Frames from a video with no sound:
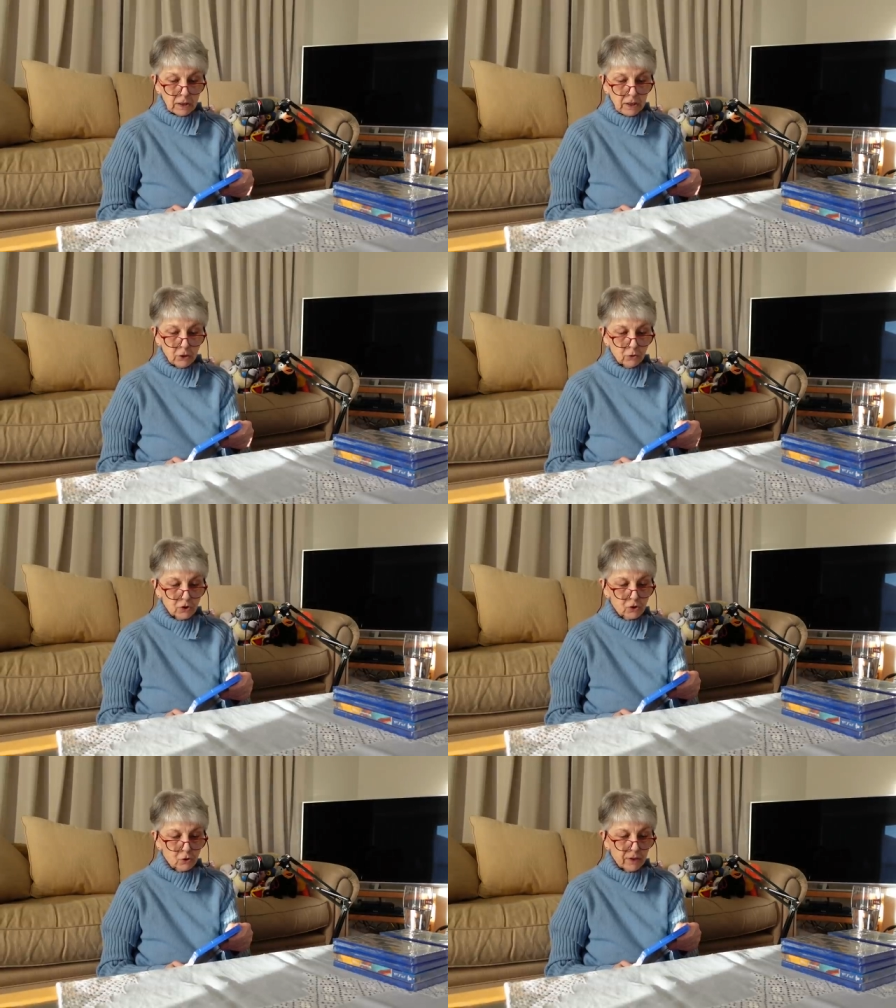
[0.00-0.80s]
lead your
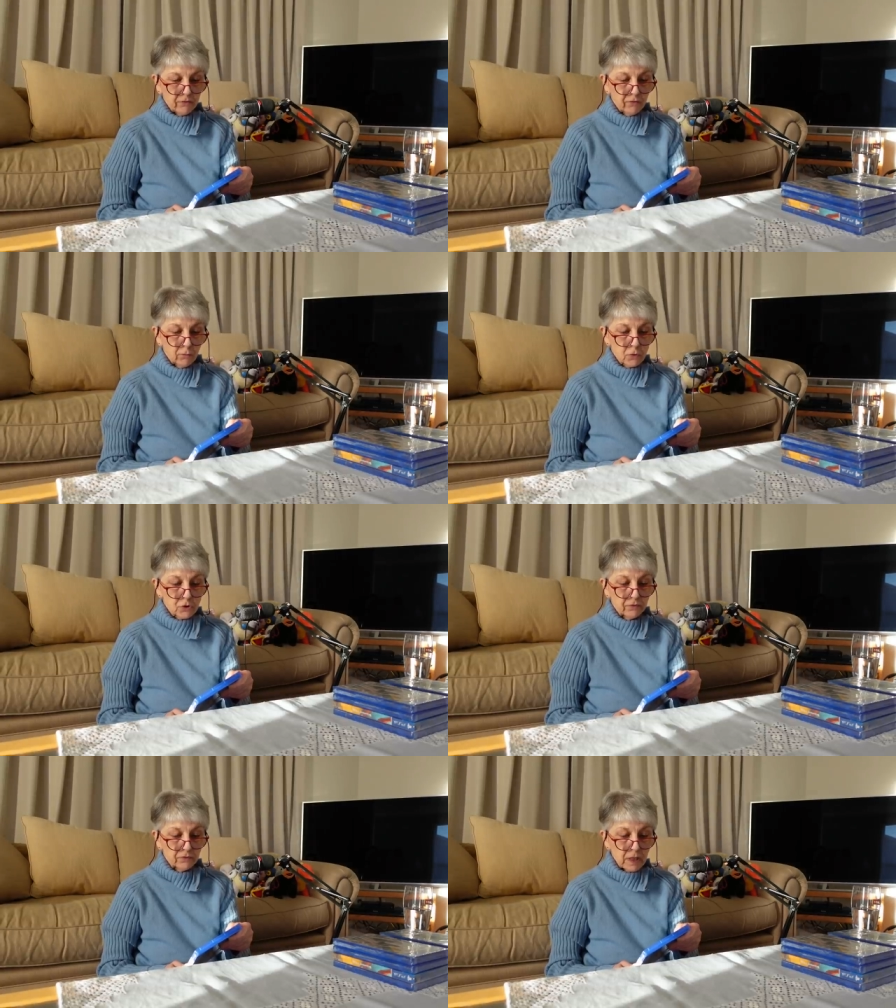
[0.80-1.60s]
strike
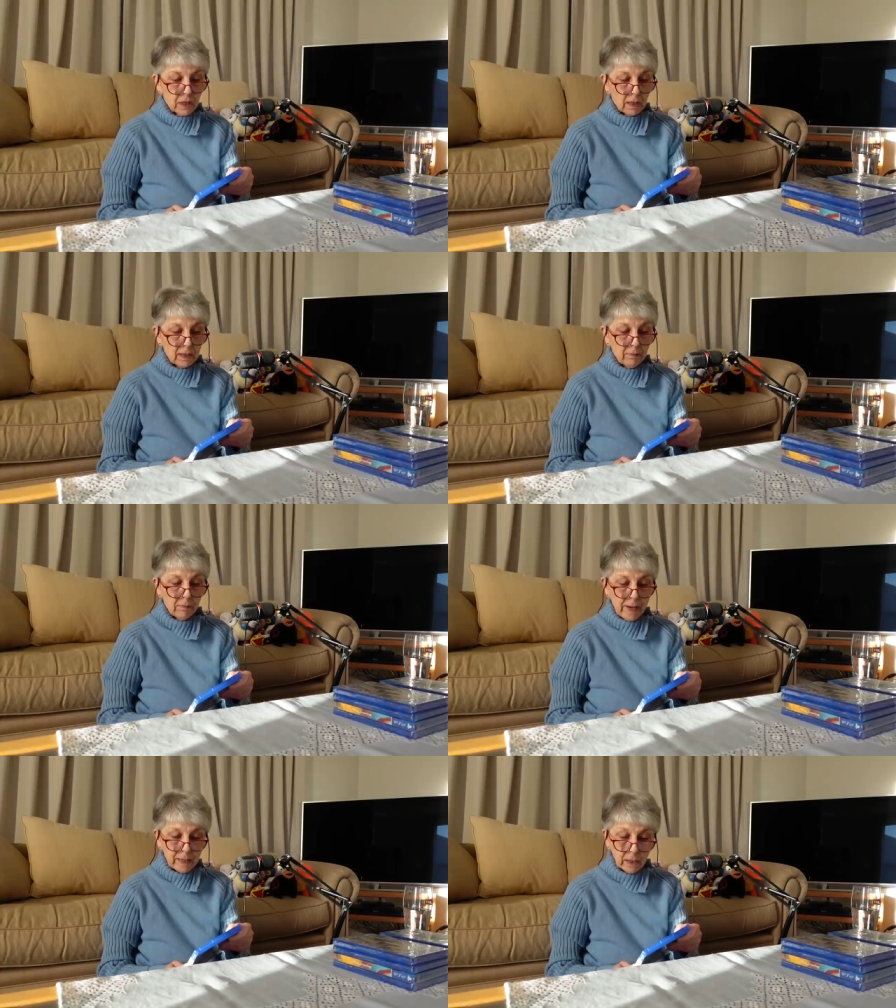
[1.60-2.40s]
force of deadly
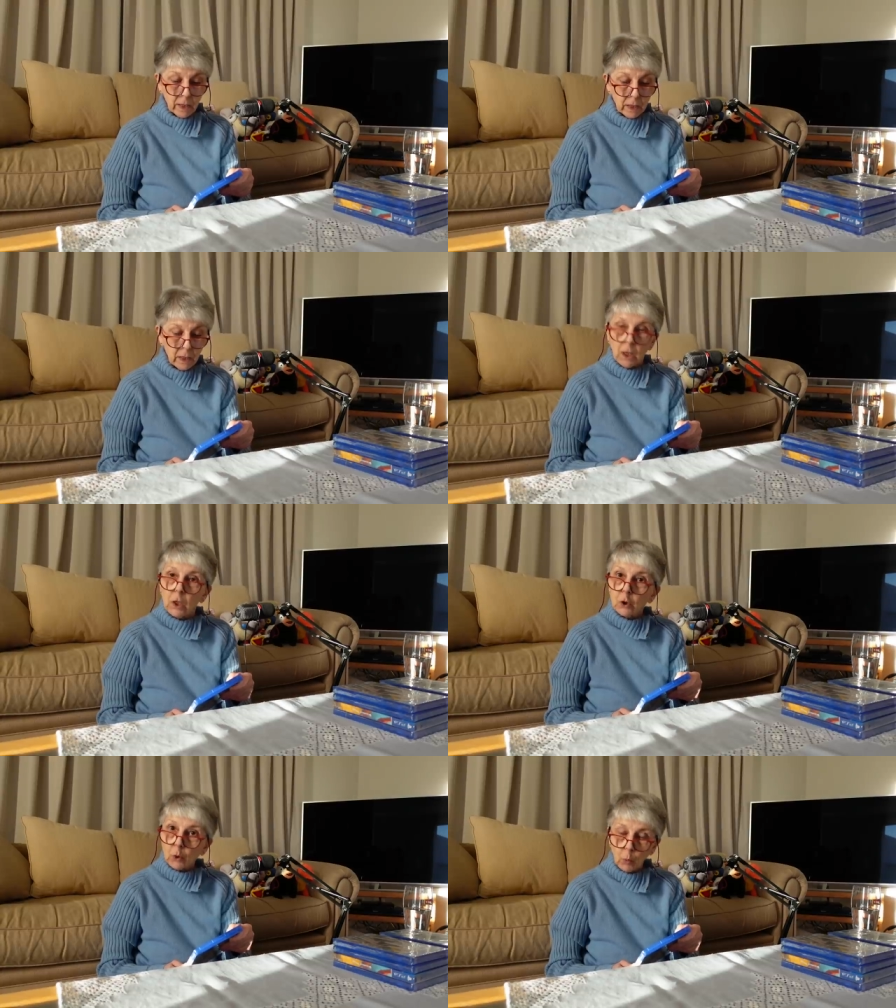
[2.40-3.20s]
mecha
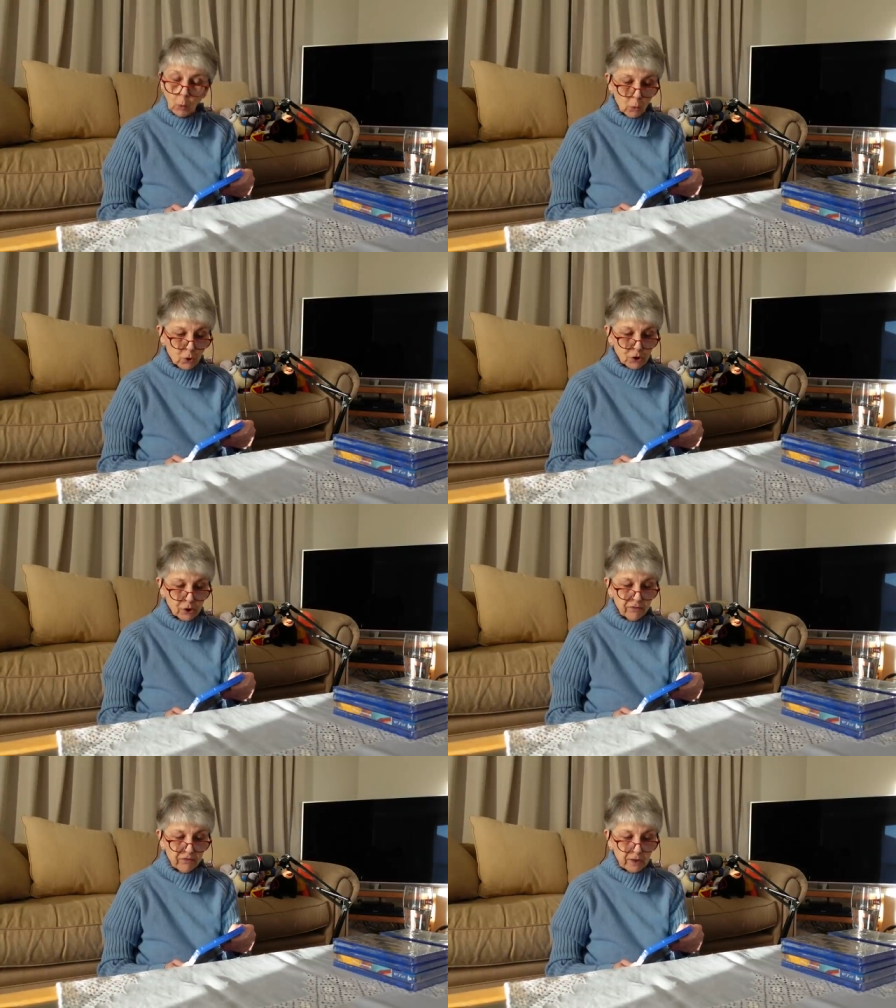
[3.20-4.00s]

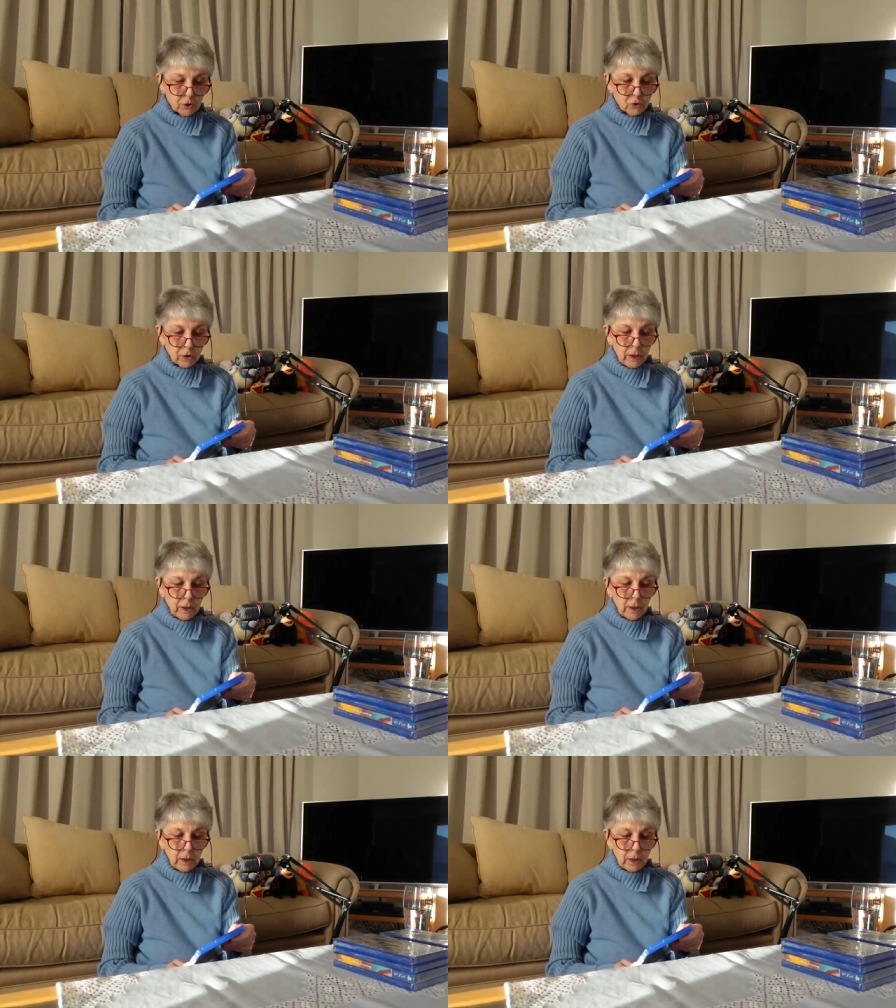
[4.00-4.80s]
towards victory
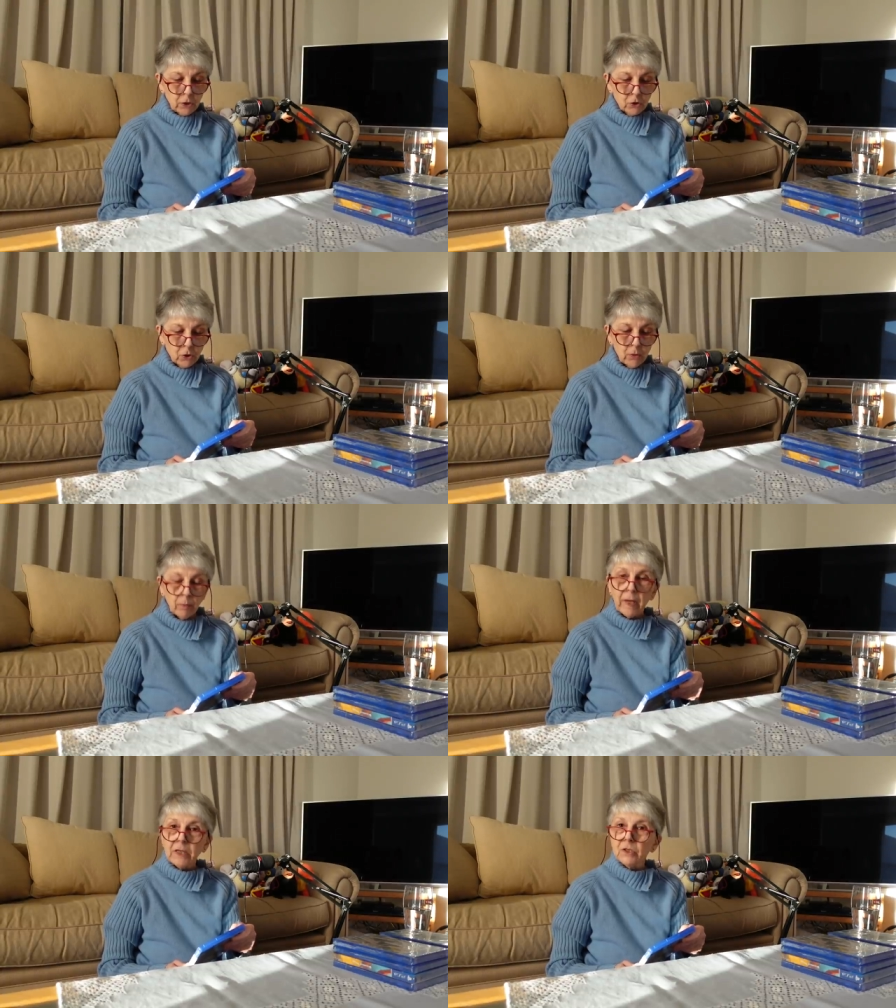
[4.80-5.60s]
in
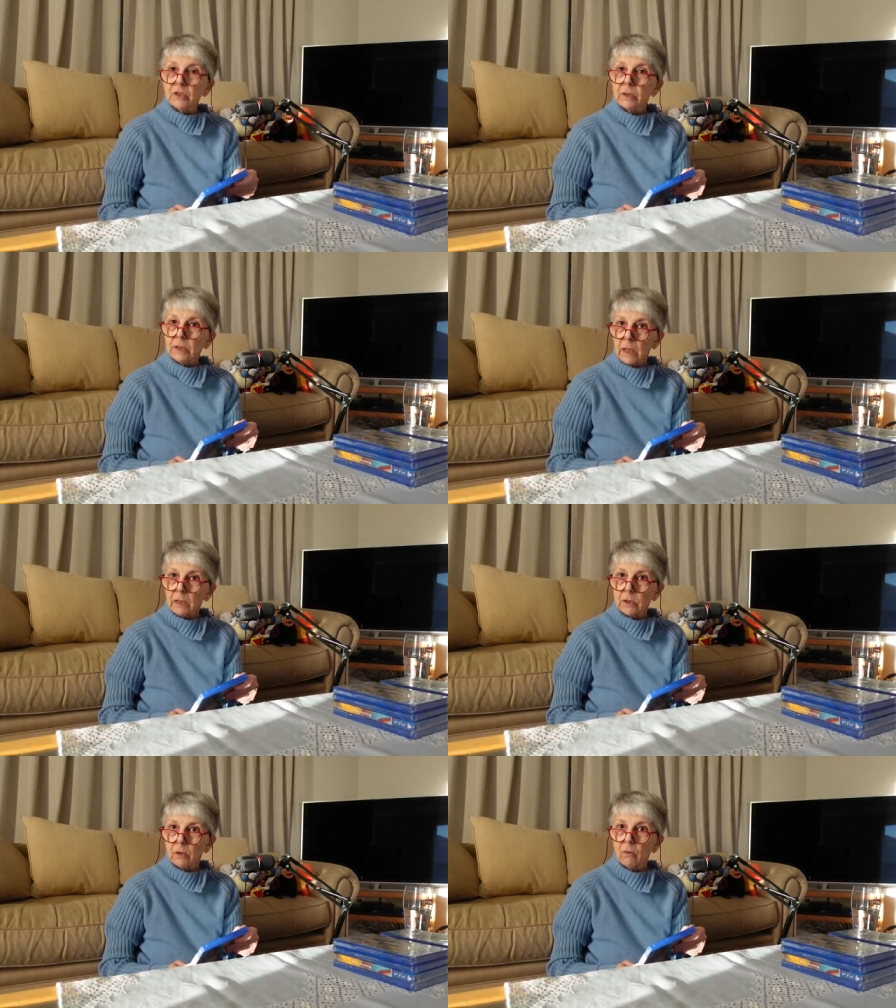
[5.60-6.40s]
turn-based
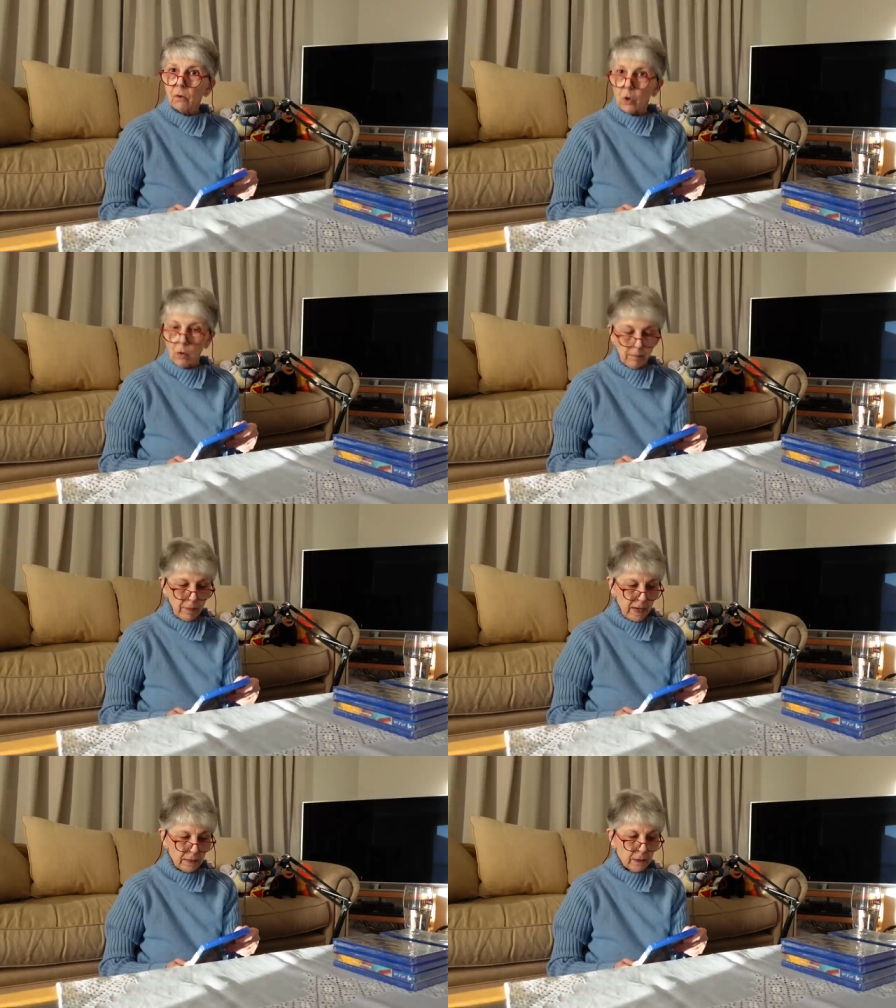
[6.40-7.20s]
tactical
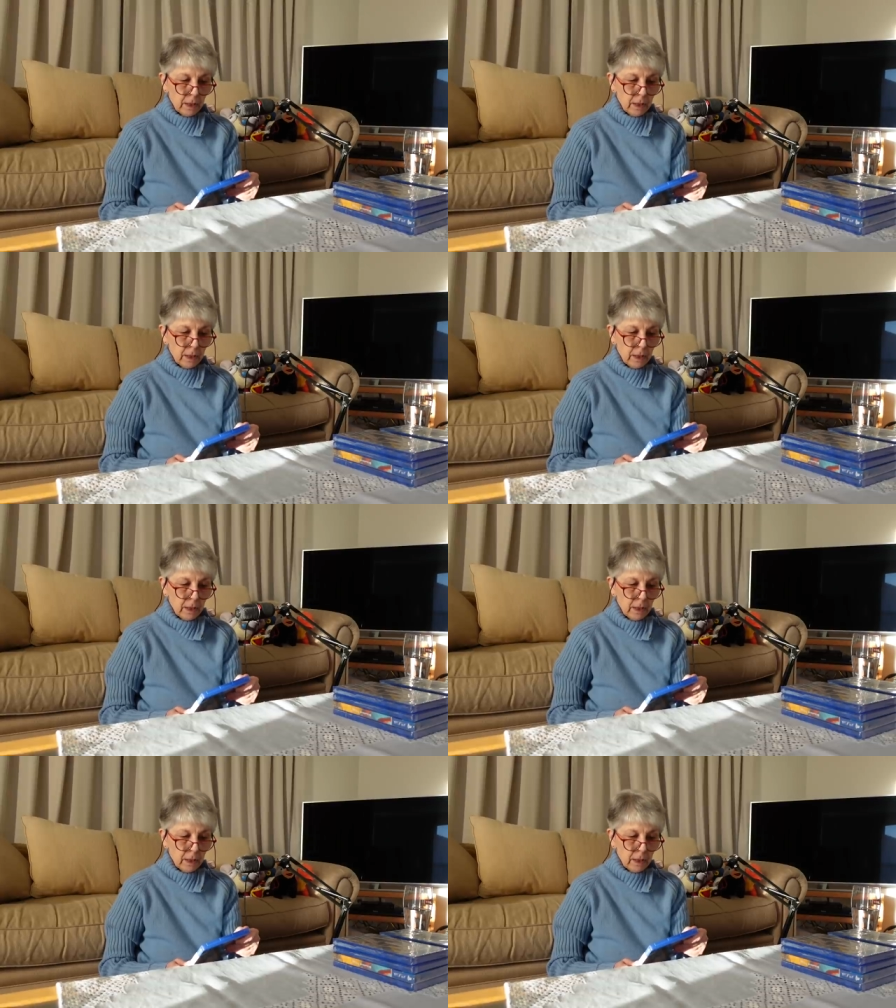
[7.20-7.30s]
combat.